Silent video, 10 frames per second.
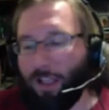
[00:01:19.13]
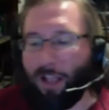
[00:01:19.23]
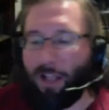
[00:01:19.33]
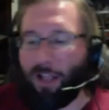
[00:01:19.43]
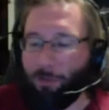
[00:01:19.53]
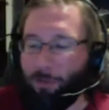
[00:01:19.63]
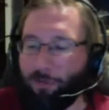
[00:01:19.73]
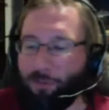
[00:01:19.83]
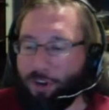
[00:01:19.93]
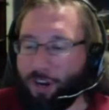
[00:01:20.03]
And
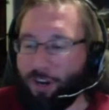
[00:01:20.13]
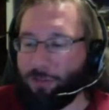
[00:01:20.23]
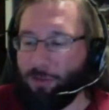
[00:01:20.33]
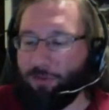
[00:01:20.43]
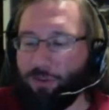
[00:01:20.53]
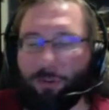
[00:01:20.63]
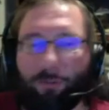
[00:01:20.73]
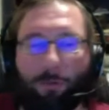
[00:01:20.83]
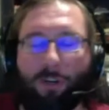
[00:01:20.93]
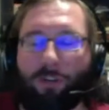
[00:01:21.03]
your characters move through
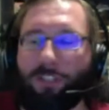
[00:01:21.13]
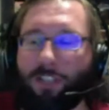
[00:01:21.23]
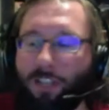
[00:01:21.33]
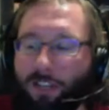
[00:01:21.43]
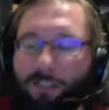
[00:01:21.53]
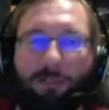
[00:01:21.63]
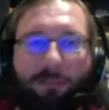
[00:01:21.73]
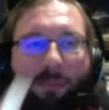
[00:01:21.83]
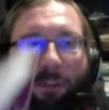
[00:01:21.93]
4 different settings.